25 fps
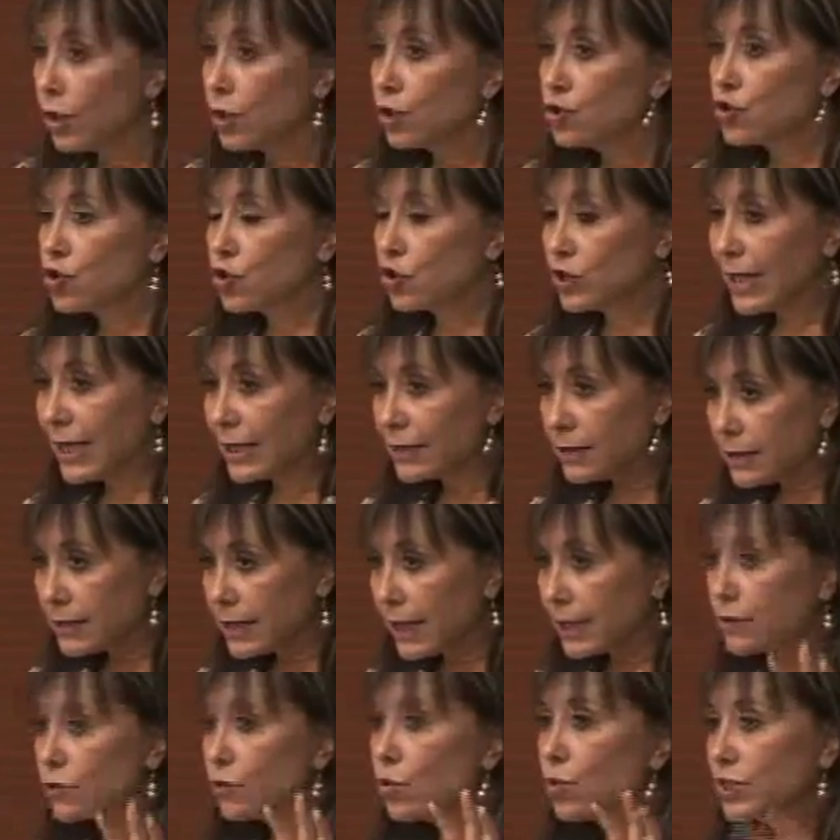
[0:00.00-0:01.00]
So that,
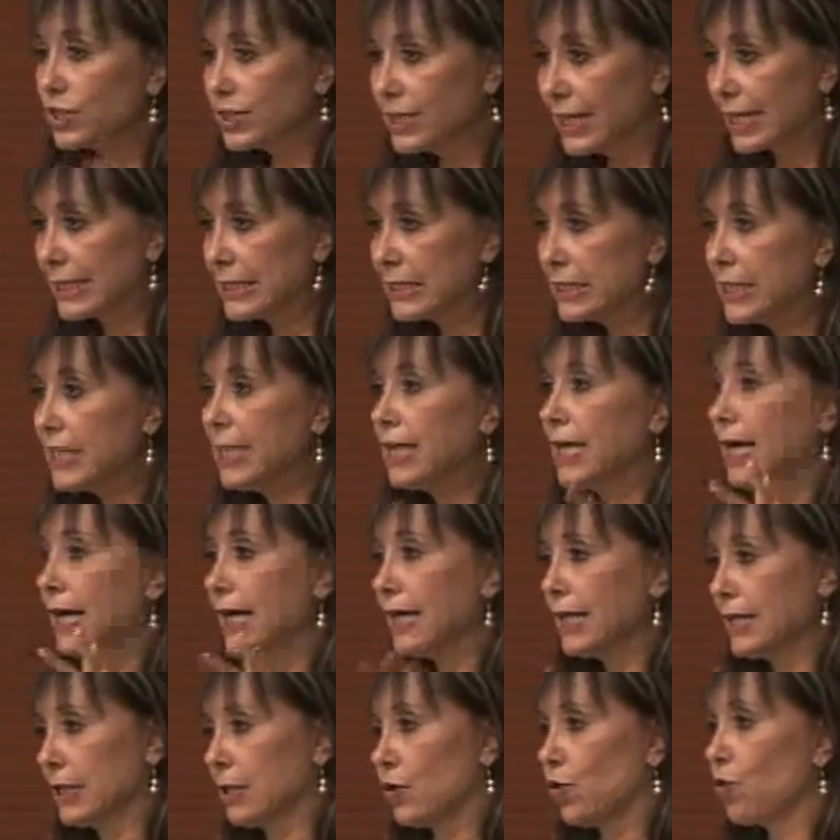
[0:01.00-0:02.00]
that was the
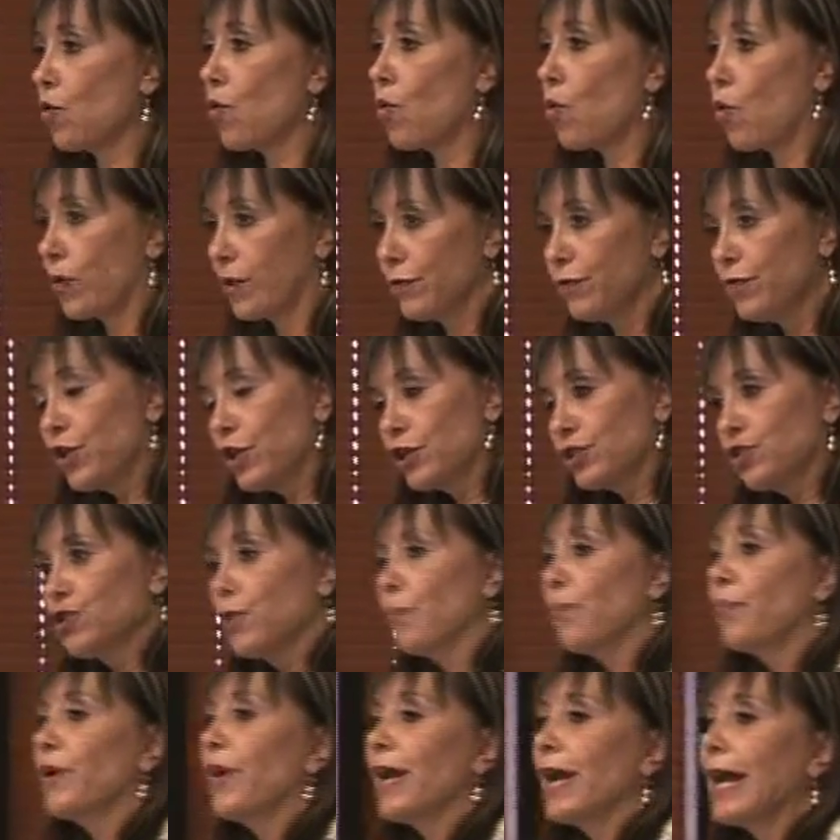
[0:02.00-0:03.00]
idea when
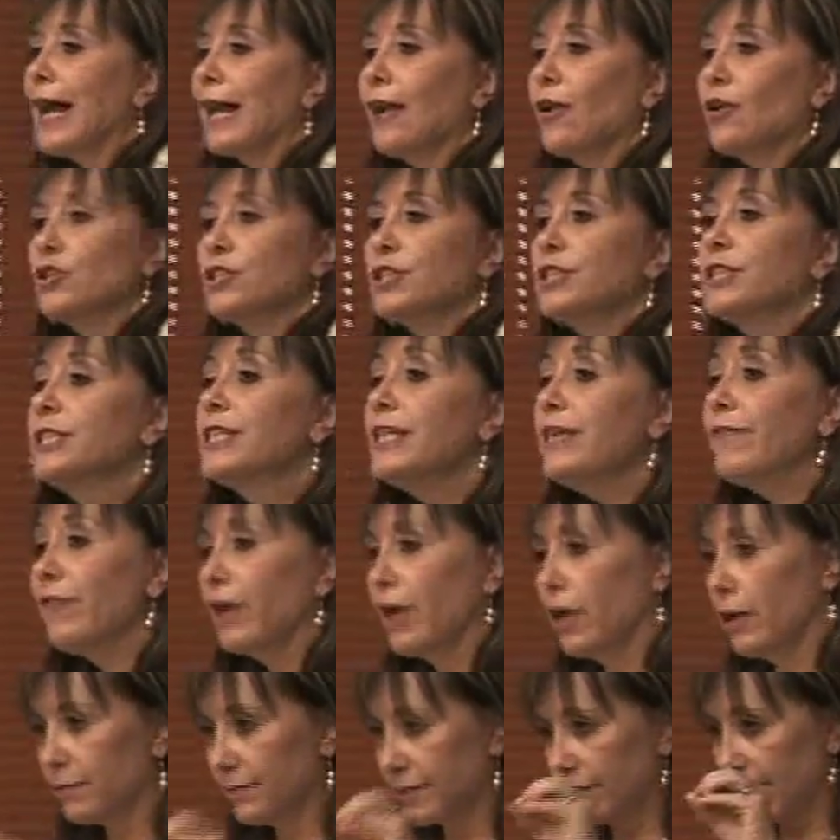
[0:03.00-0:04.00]
Dr. Peragallo
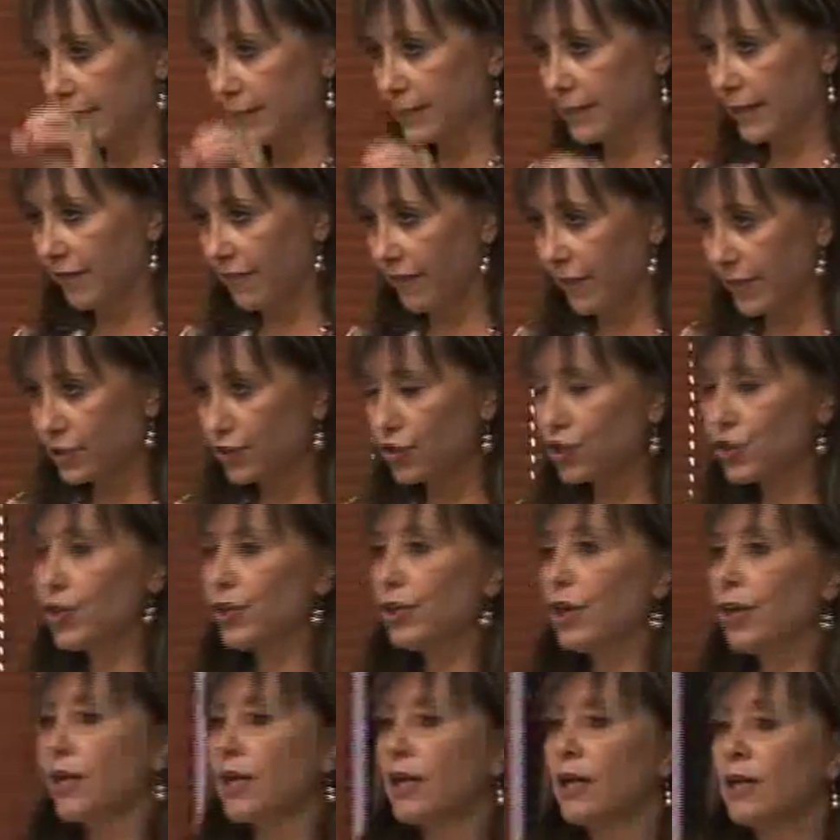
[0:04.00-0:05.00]
developed the
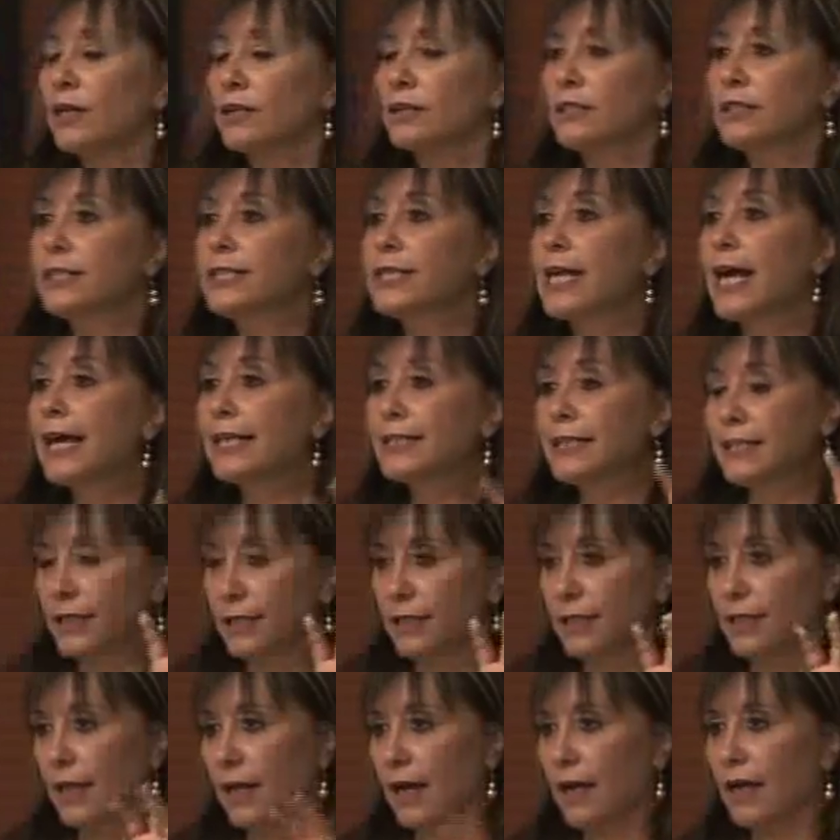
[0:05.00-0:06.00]
intervention that
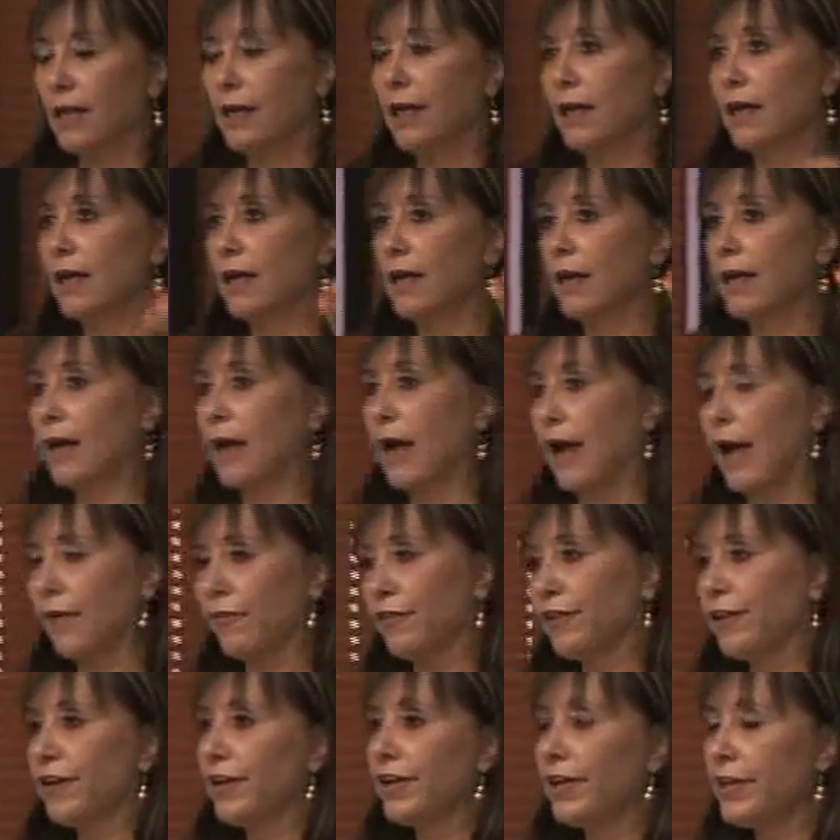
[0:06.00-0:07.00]

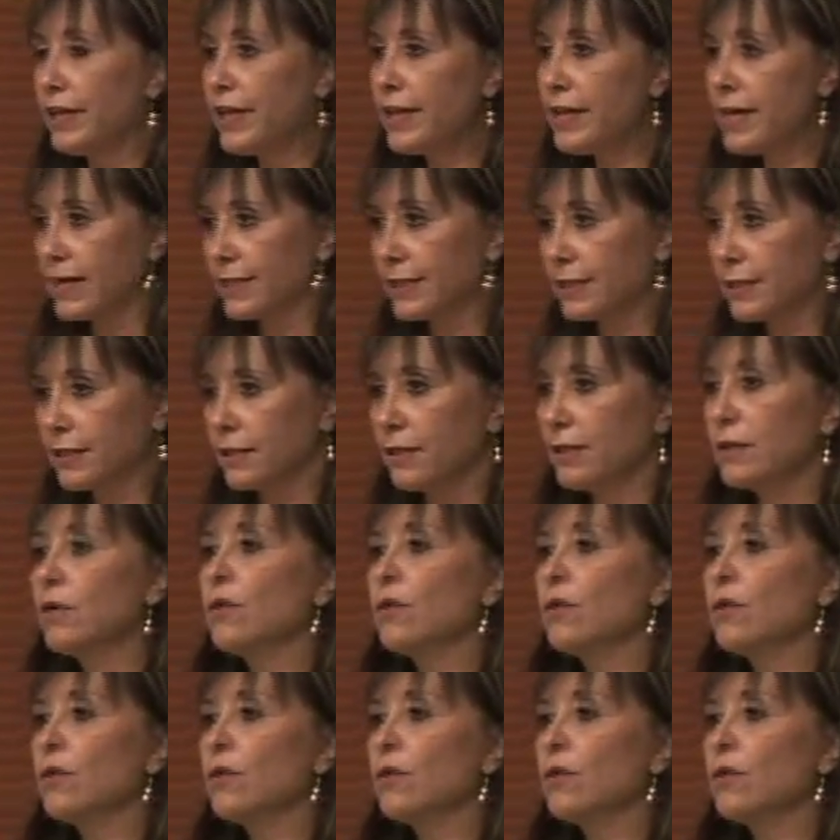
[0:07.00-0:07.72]
after years,